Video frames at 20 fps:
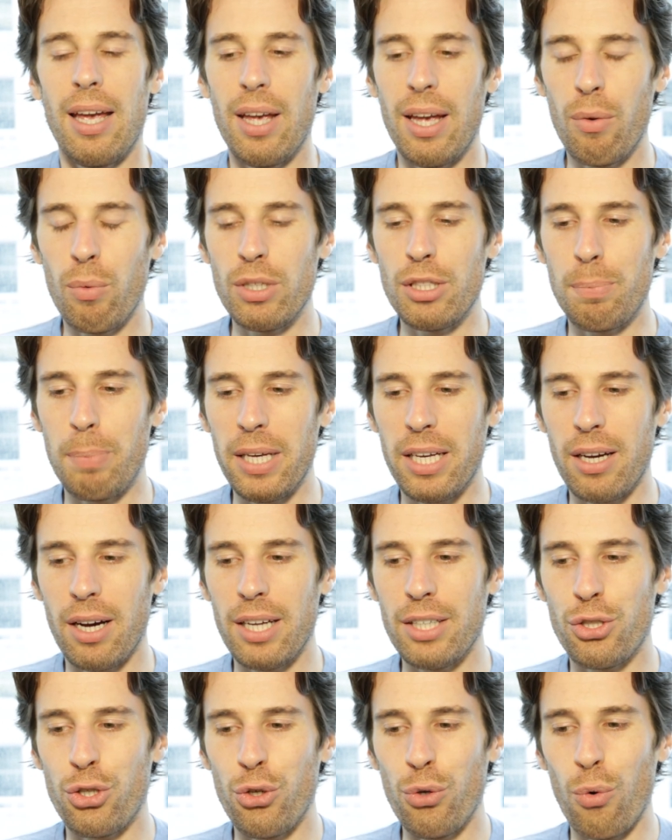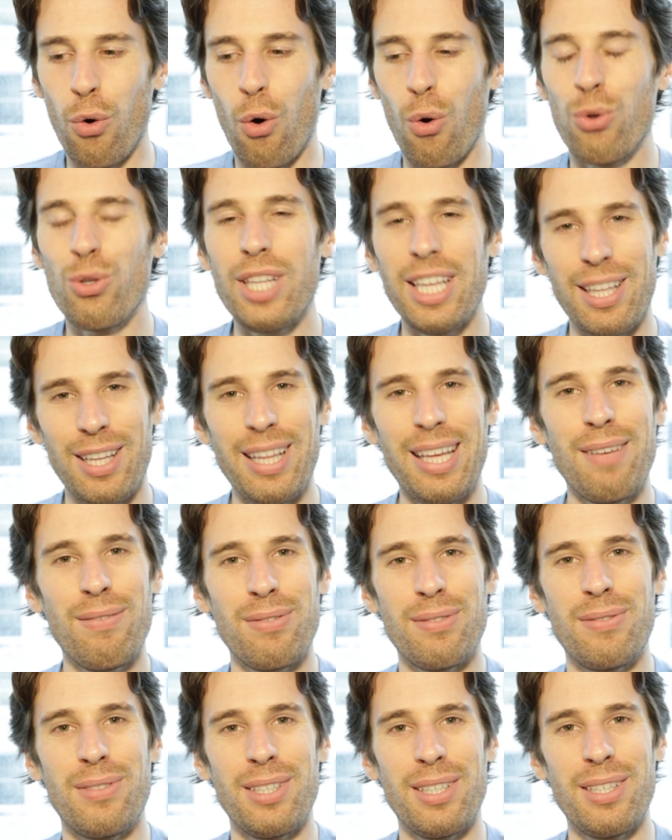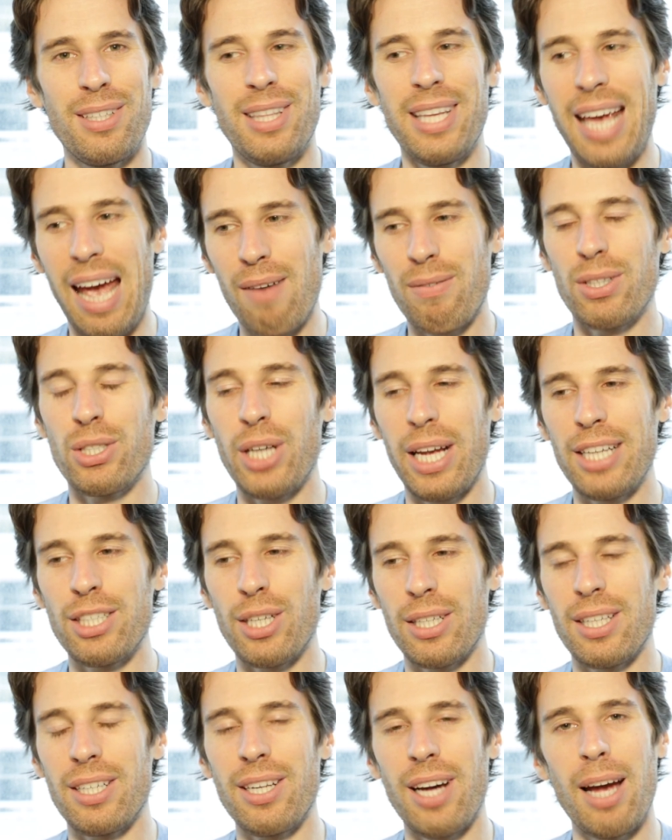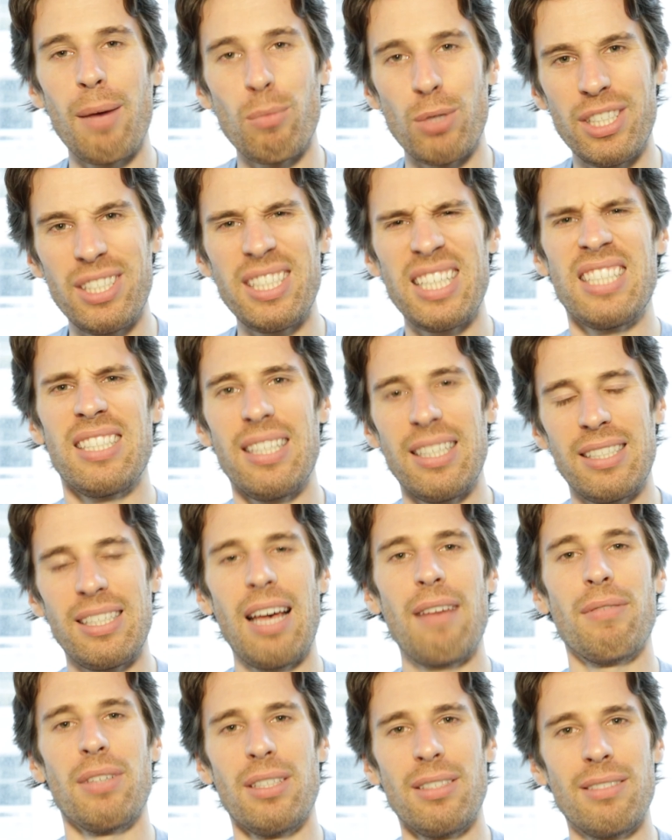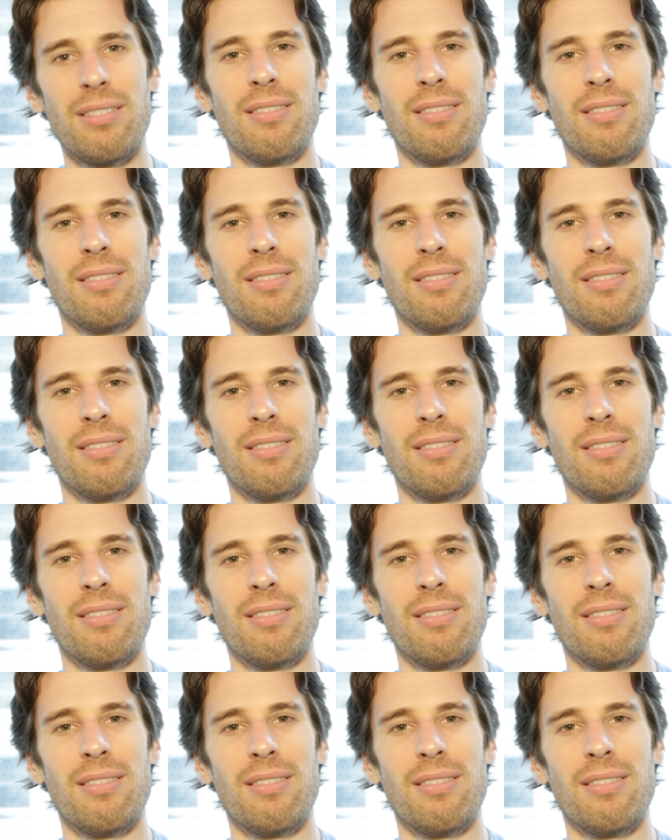it was because you only lived, the average age at the time was 67.